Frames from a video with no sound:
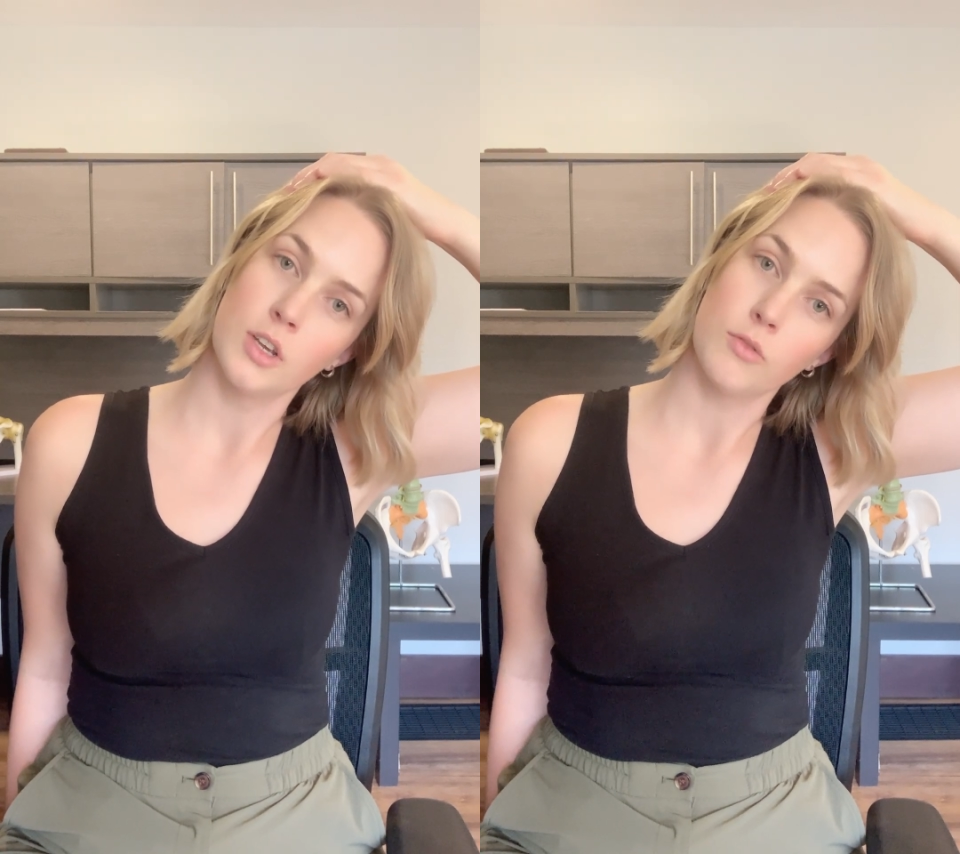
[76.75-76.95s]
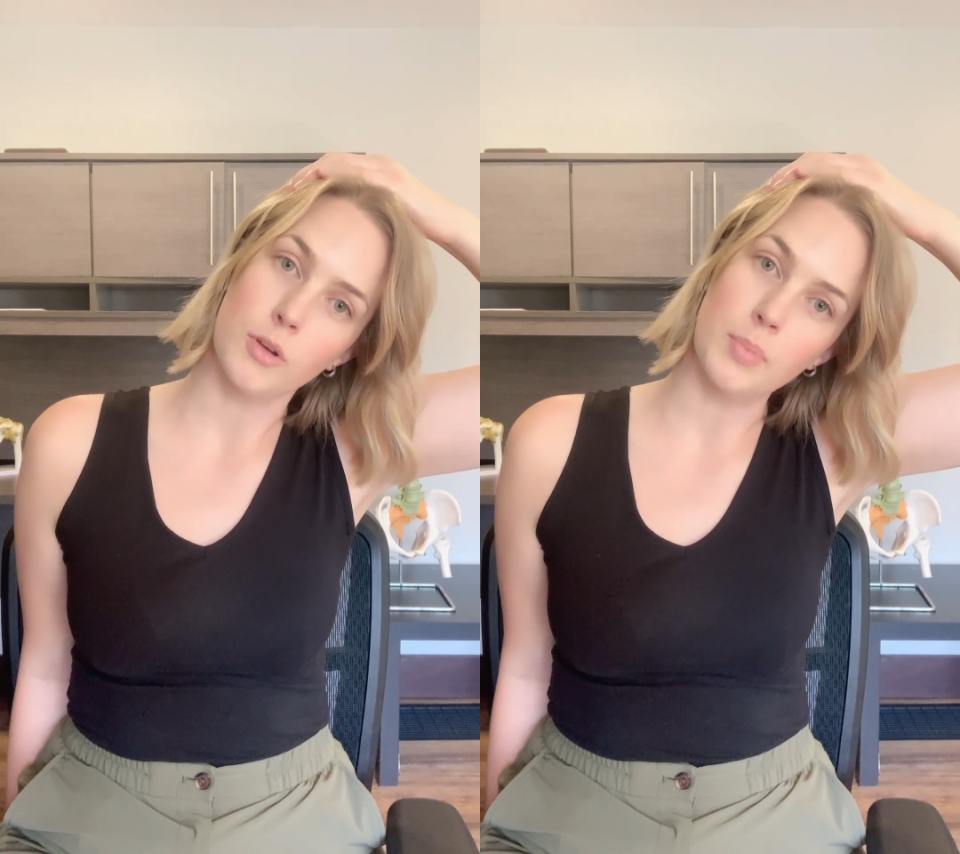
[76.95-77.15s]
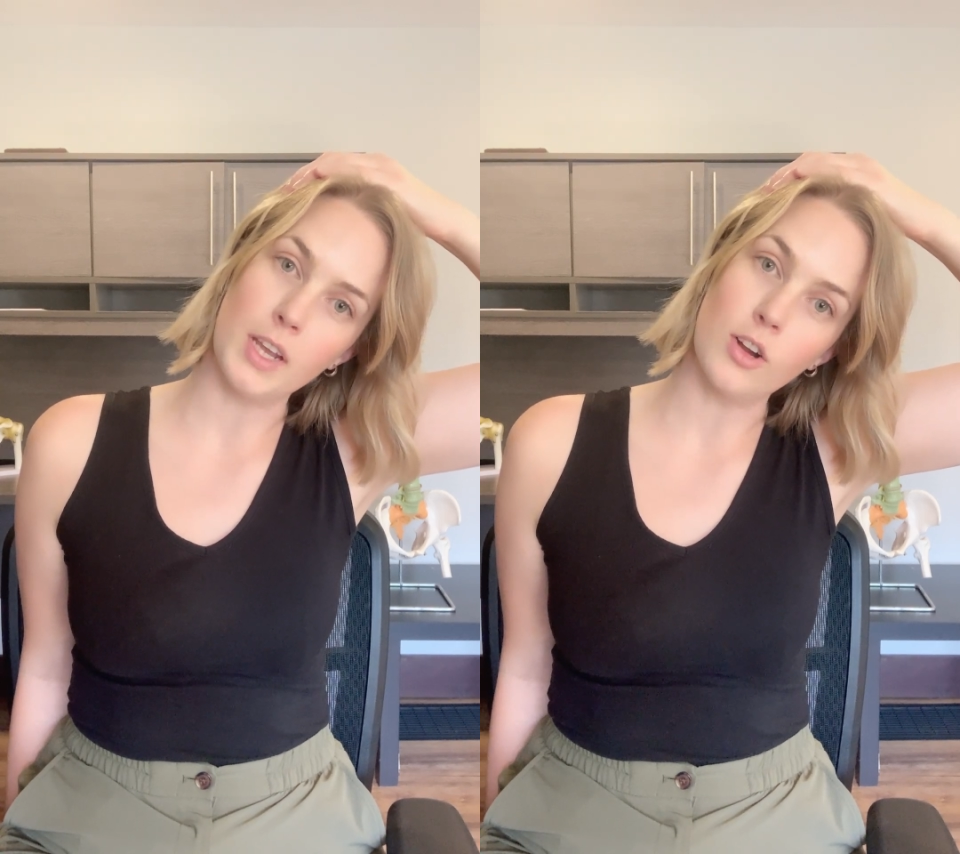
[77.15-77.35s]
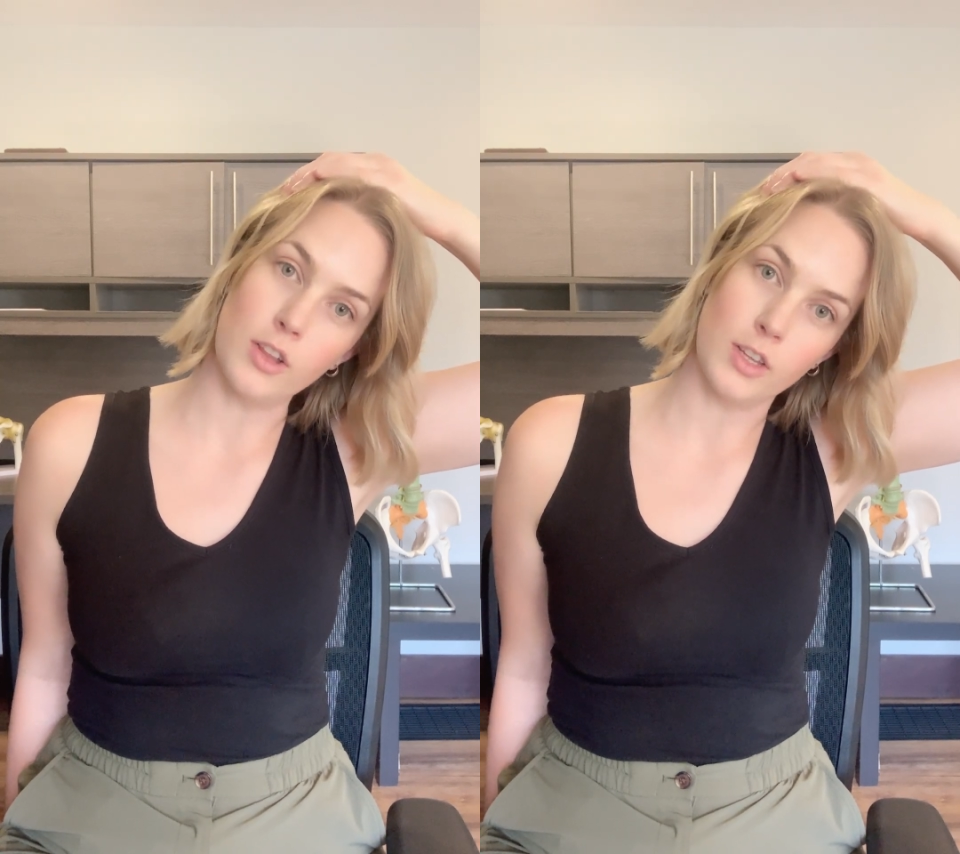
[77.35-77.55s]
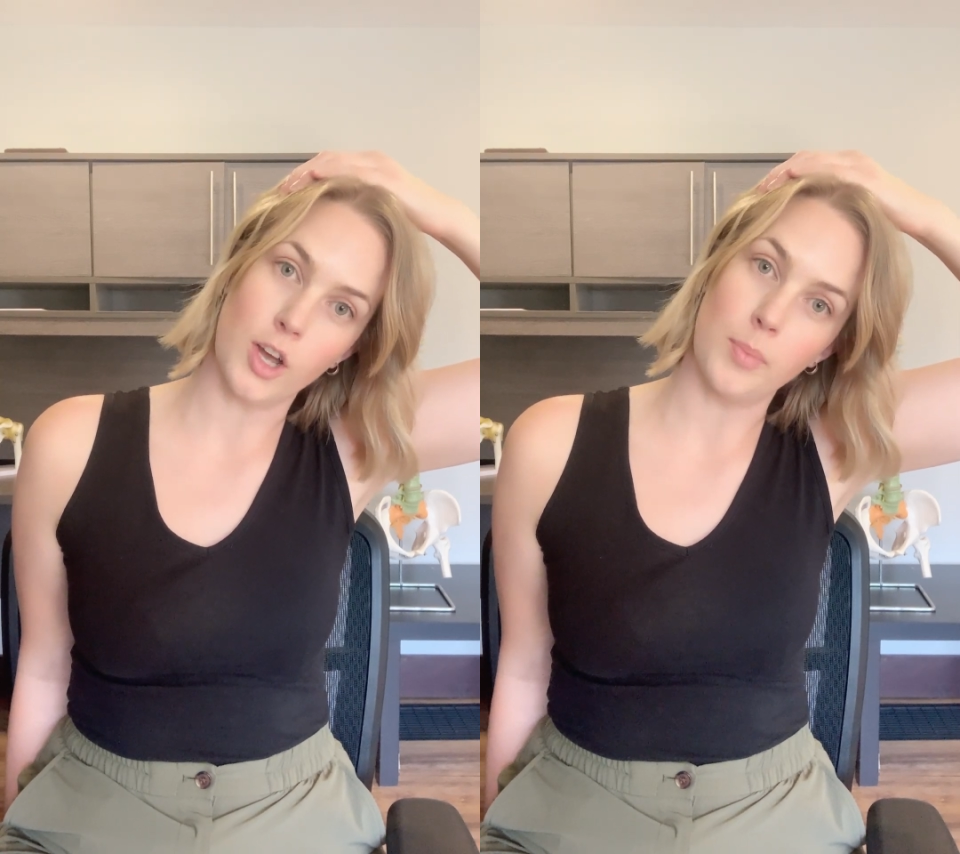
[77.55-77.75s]
repeat
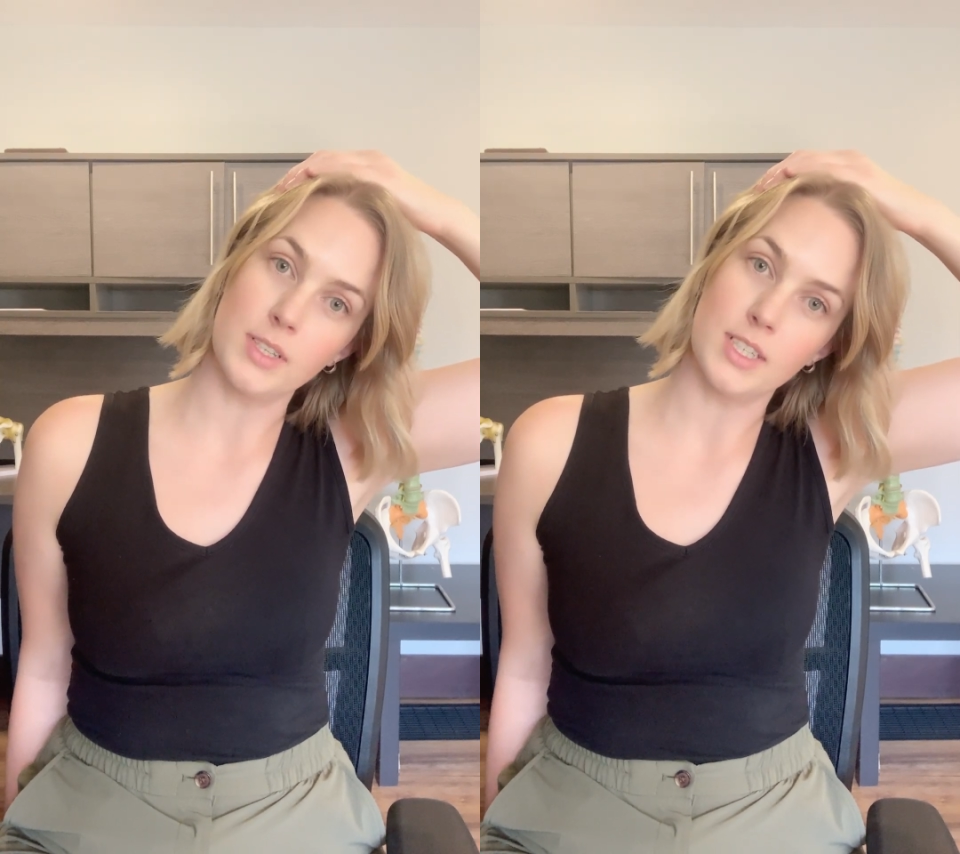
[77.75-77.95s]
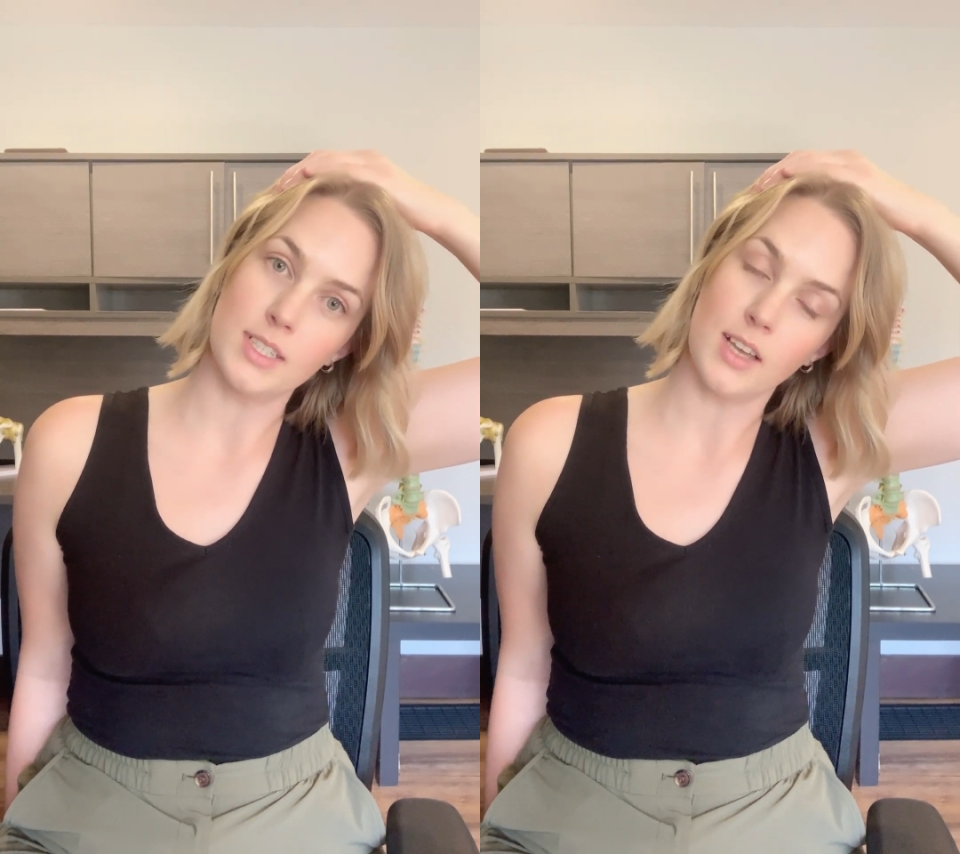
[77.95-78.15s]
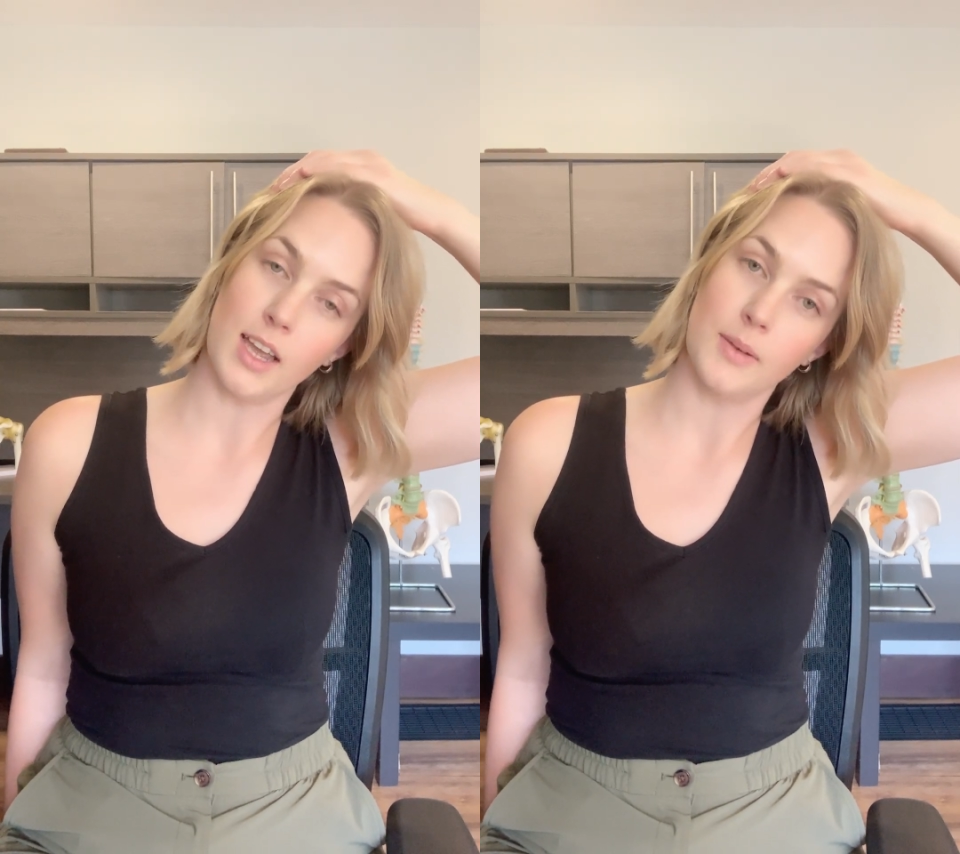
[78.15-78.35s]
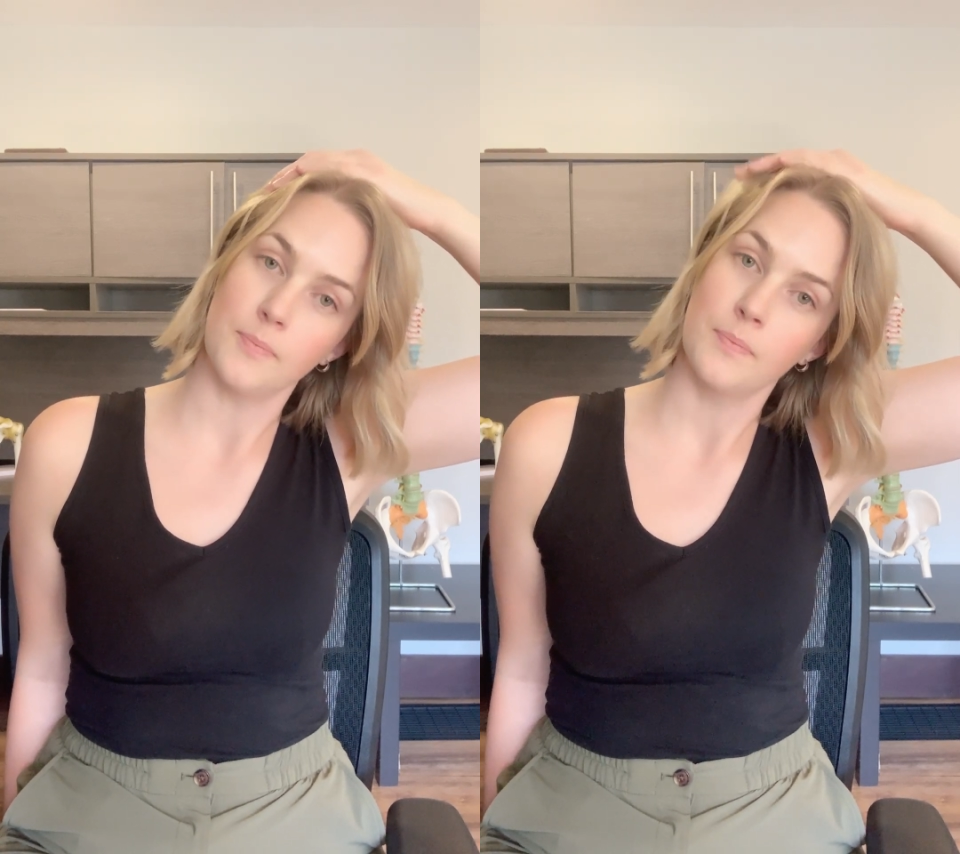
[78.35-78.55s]
on the opposite side.